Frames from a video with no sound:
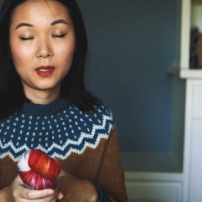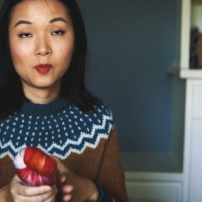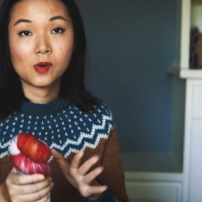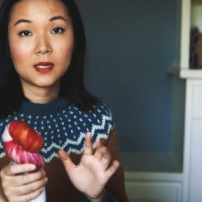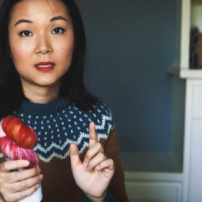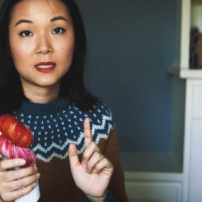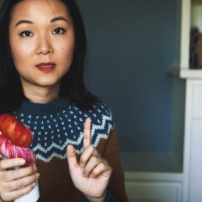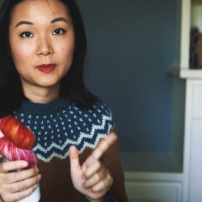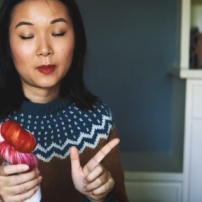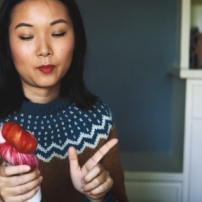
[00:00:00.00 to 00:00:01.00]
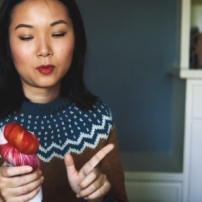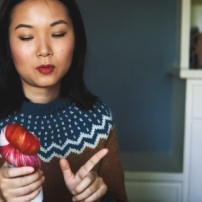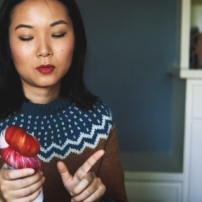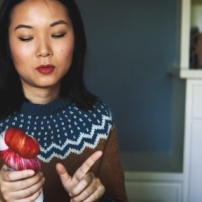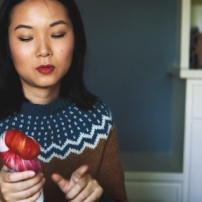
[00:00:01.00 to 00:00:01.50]
I want to say
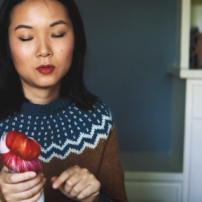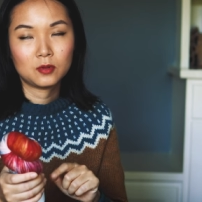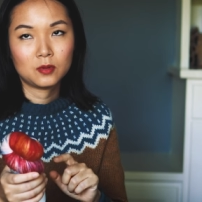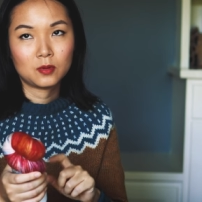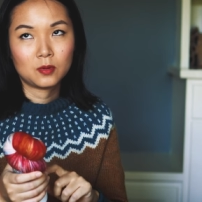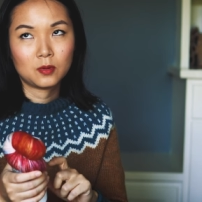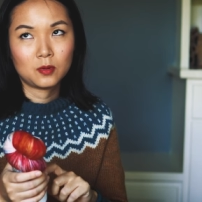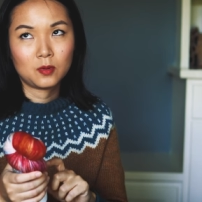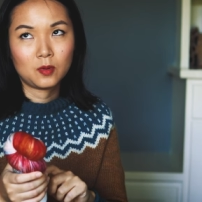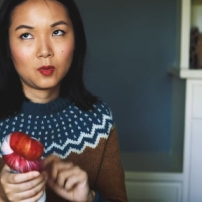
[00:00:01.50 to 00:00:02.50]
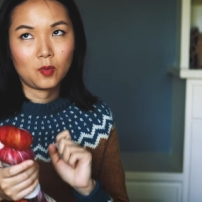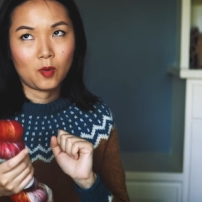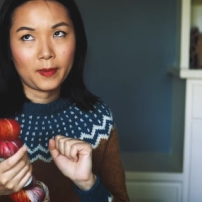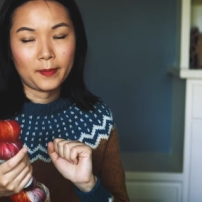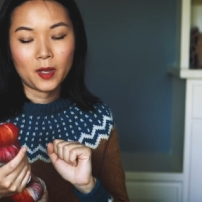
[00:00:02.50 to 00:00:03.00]
September
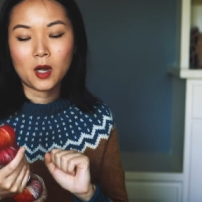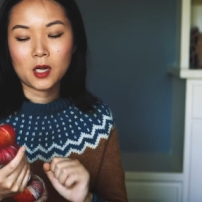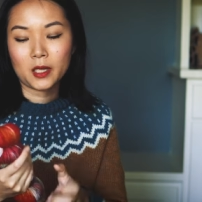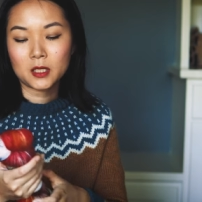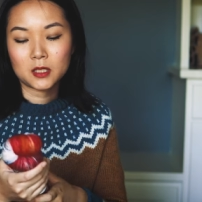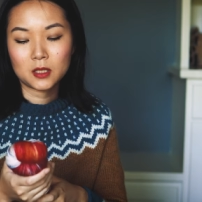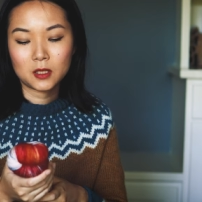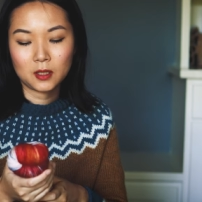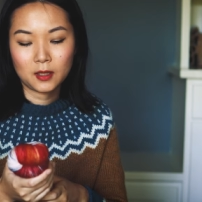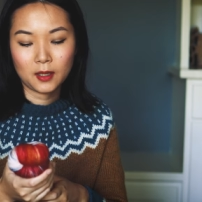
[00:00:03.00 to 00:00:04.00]
or maybe August.